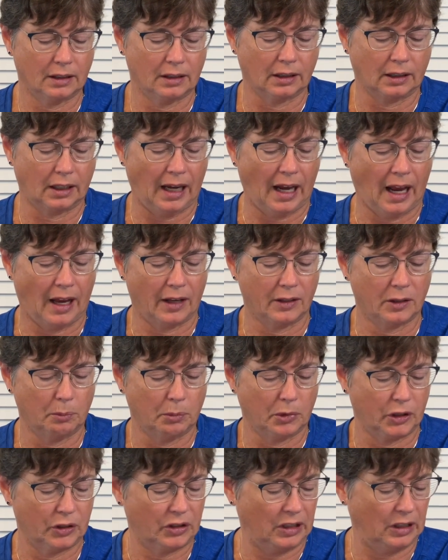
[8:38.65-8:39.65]
the cast
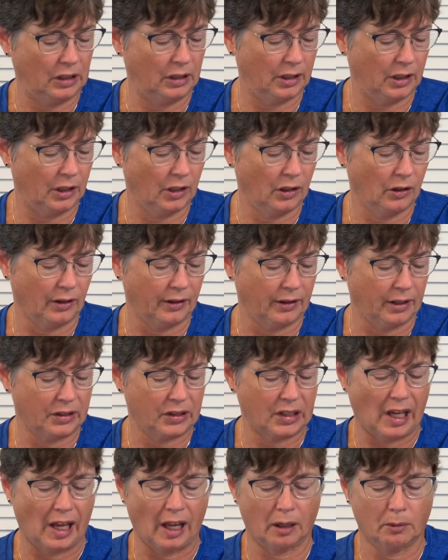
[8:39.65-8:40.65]
puts in there or the
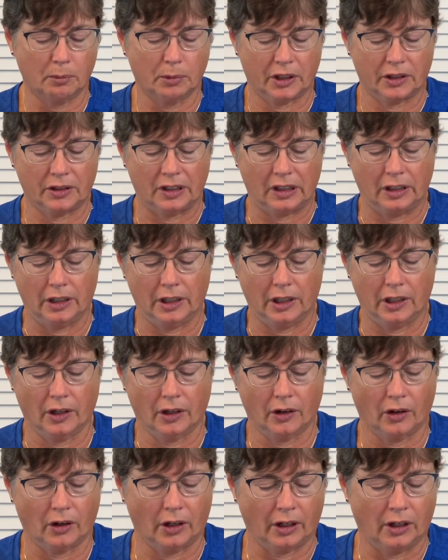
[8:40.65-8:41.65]
sock puts in there
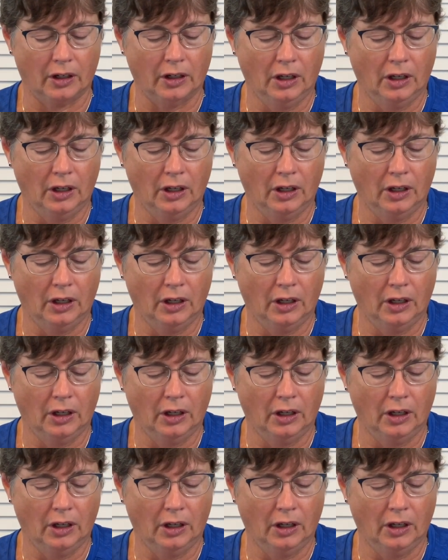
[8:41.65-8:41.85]
or